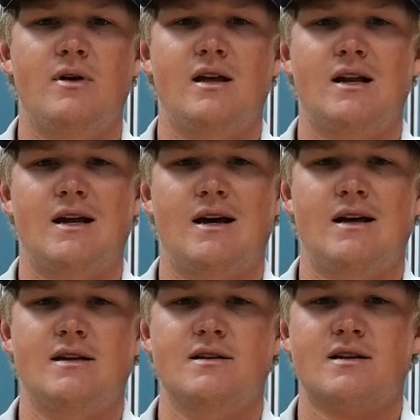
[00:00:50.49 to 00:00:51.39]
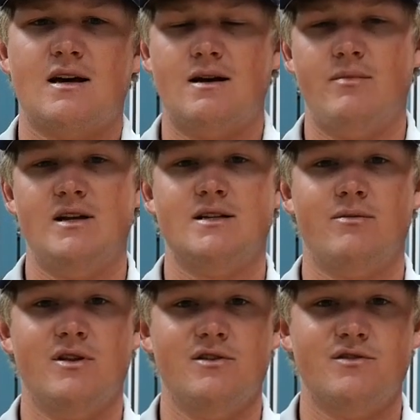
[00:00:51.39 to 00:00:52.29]
It has kind of made
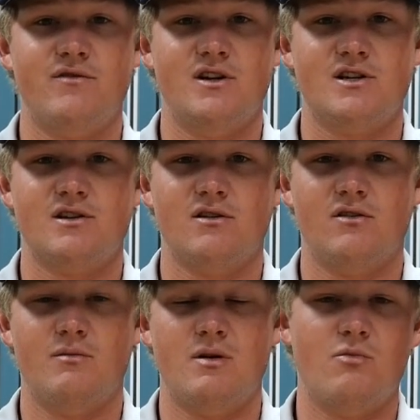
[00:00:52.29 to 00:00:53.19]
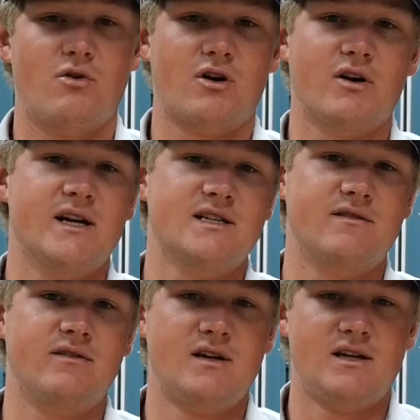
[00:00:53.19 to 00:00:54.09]
some of those fish a little bit more aggressive